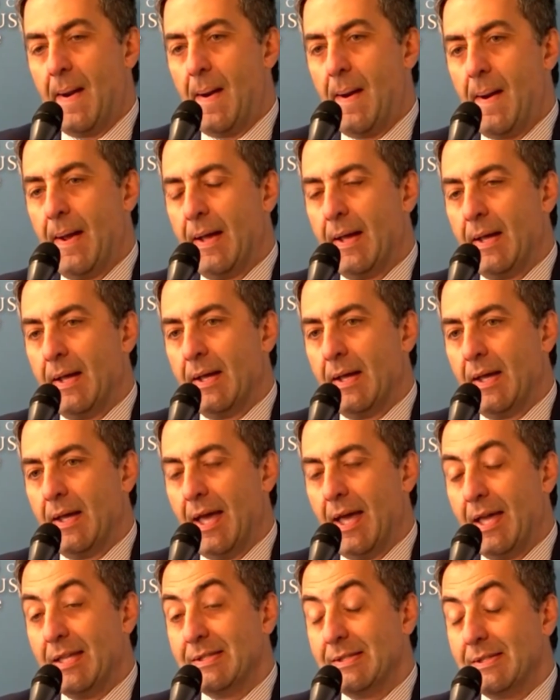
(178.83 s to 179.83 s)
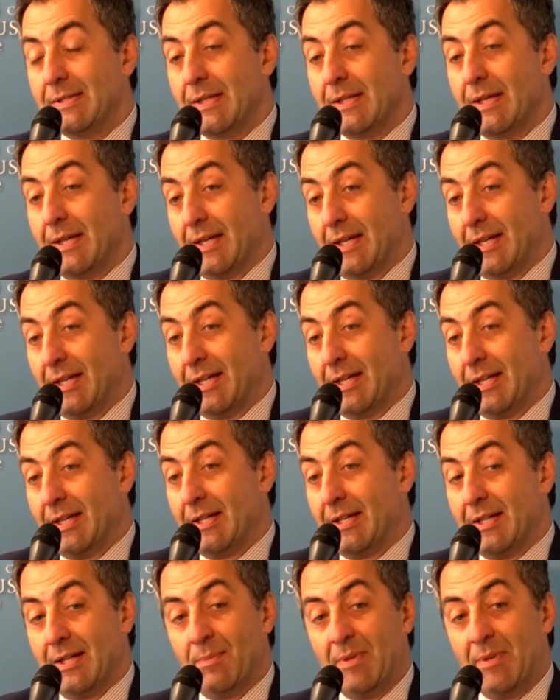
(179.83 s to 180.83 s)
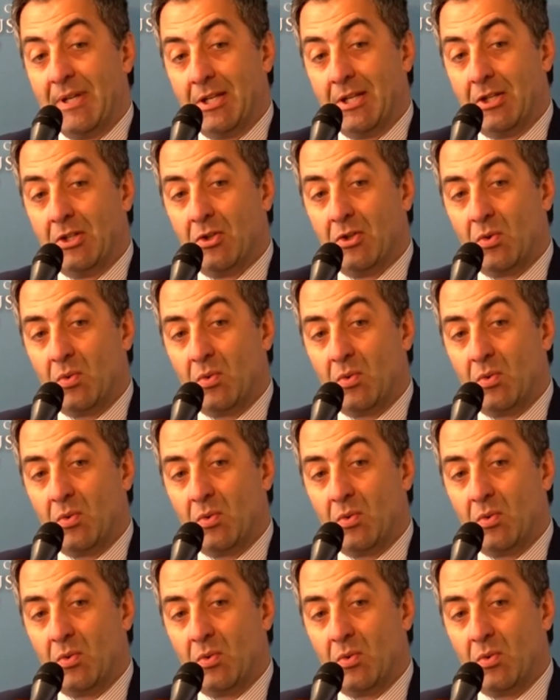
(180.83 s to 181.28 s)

I mean, your